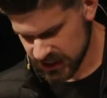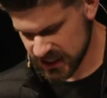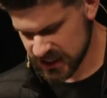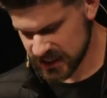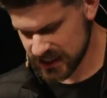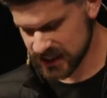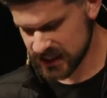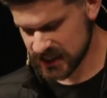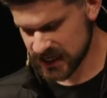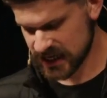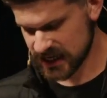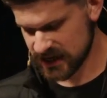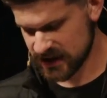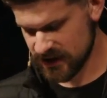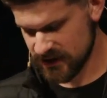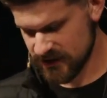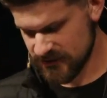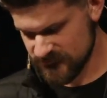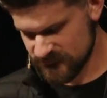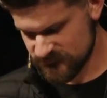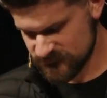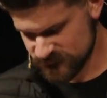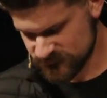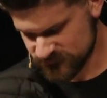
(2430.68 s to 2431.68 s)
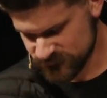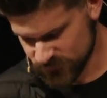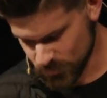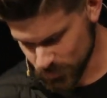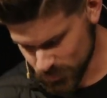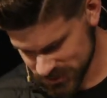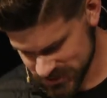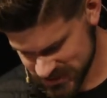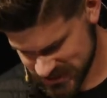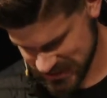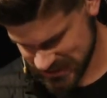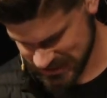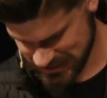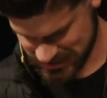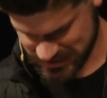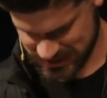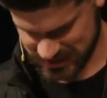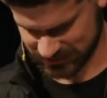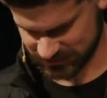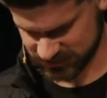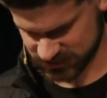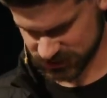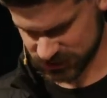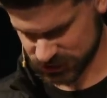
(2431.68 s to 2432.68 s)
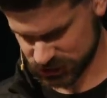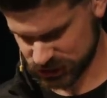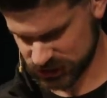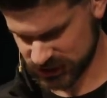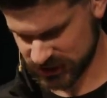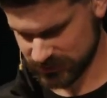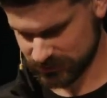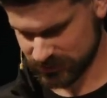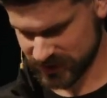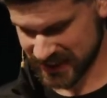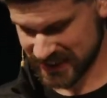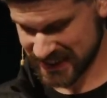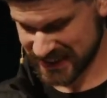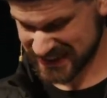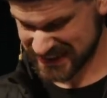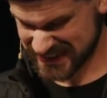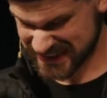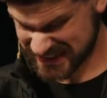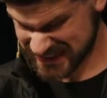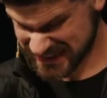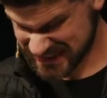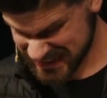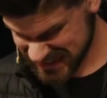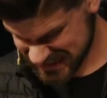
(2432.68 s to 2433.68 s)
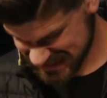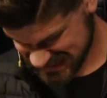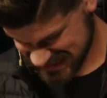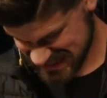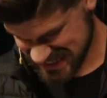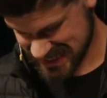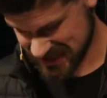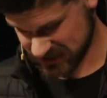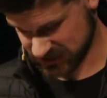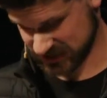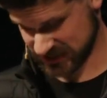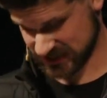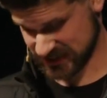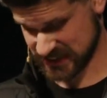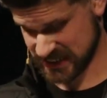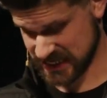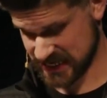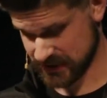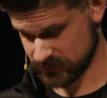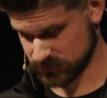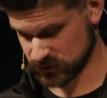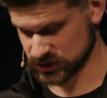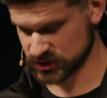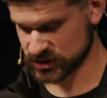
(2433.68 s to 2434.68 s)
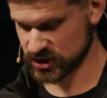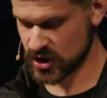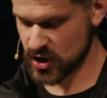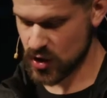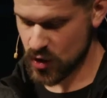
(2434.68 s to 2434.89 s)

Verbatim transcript: he had 14,000 sheep, 6,000 camels,